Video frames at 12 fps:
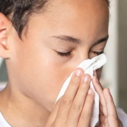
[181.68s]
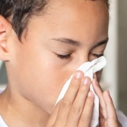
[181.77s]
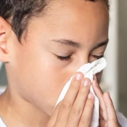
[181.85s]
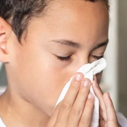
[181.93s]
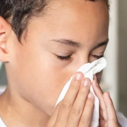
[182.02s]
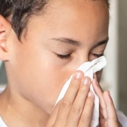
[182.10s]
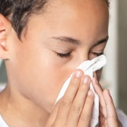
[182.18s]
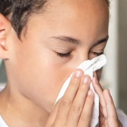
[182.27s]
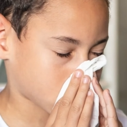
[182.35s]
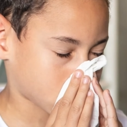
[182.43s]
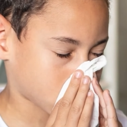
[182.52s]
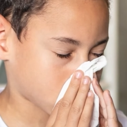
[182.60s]
very well
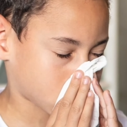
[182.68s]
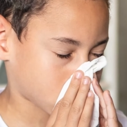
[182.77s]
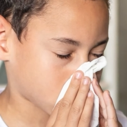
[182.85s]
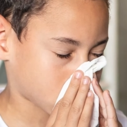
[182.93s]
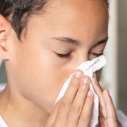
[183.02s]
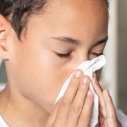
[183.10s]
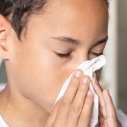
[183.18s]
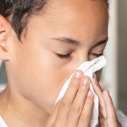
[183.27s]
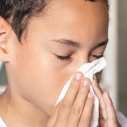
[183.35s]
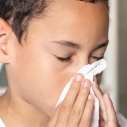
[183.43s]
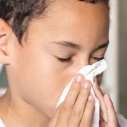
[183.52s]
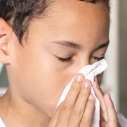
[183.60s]
with that.
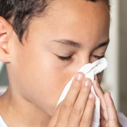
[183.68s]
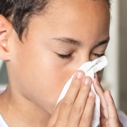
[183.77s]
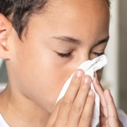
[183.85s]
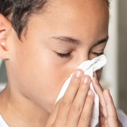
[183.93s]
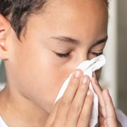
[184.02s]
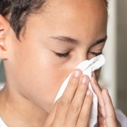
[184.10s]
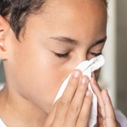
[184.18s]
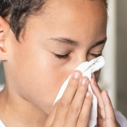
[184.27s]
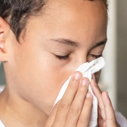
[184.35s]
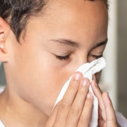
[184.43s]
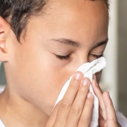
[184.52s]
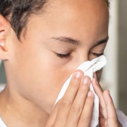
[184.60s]
And then
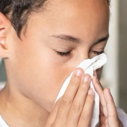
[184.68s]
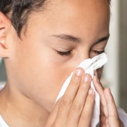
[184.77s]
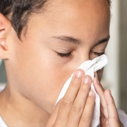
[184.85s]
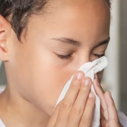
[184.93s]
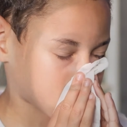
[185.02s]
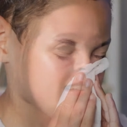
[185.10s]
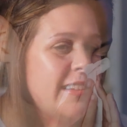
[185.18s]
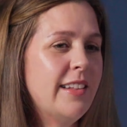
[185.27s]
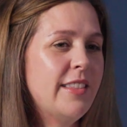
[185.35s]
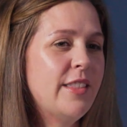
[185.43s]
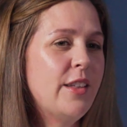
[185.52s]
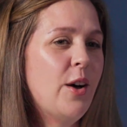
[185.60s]
COVID is
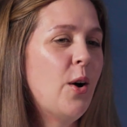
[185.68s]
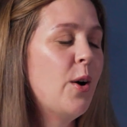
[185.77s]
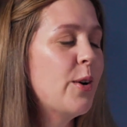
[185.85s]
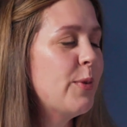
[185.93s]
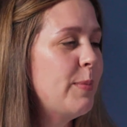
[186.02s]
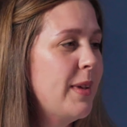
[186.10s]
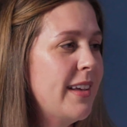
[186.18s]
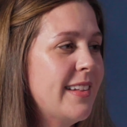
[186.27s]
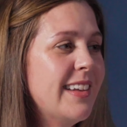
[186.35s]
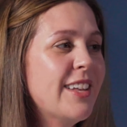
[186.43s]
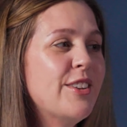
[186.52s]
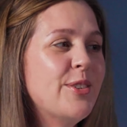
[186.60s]
the hard one because
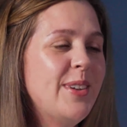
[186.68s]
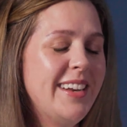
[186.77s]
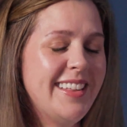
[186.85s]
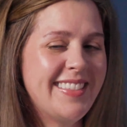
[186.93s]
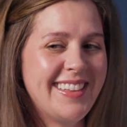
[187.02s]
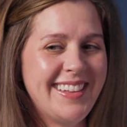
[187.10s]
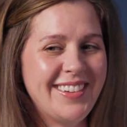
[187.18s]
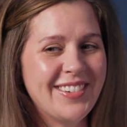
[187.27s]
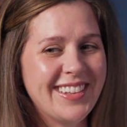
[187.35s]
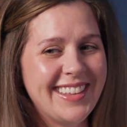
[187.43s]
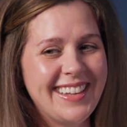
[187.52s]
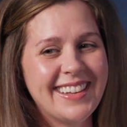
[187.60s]
it can do anything,
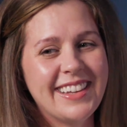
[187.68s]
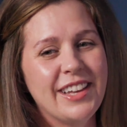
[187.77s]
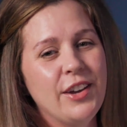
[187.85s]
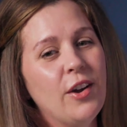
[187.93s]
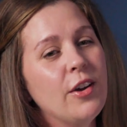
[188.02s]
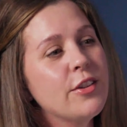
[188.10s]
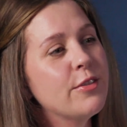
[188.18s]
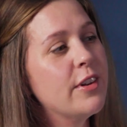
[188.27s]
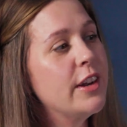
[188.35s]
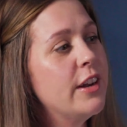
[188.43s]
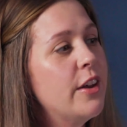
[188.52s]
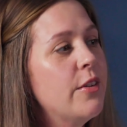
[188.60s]
really. It can cause
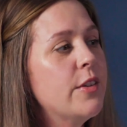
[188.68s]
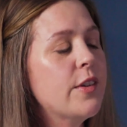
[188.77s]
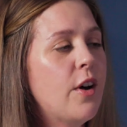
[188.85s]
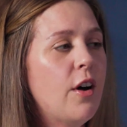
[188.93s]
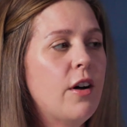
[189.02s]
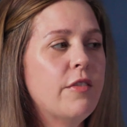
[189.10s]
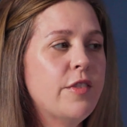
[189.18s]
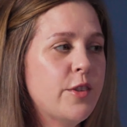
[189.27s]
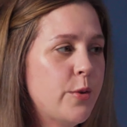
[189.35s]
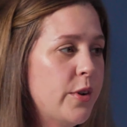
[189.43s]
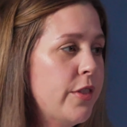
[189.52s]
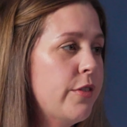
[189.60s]
runny nose, cough,
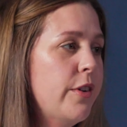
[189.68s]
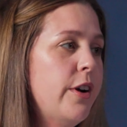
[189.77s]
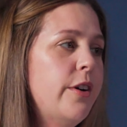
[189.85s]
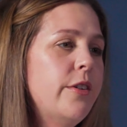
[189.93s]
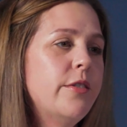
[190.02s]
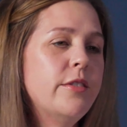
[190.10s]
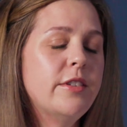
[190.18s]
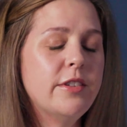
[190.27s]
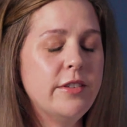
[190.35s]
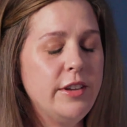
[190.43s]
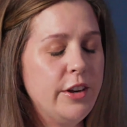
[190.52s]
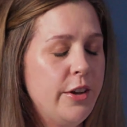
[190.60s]
sore
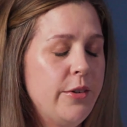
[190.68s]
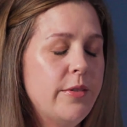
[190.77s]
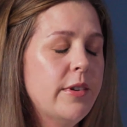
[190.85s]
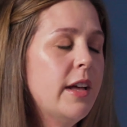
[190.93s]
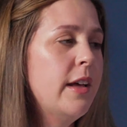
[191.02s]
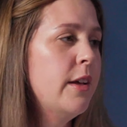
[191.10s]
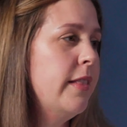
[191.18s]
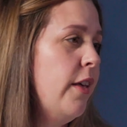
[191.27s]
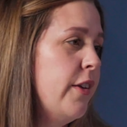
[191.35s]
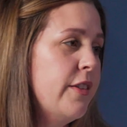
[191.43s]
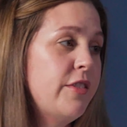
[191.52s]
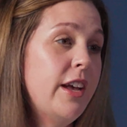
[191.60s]
throat, you know,
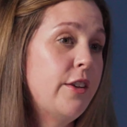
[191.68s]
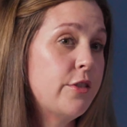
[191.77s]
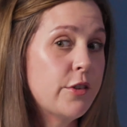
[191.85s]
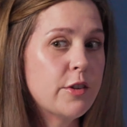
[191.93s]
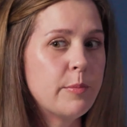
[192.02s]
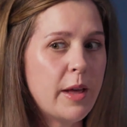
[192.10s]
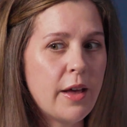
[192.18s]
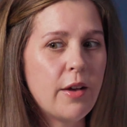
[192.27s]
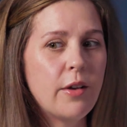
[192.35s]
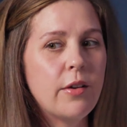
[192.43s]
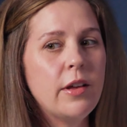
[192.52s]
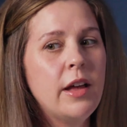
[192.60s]
loss of taste or
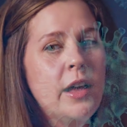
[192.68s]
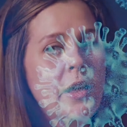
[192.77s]
smell.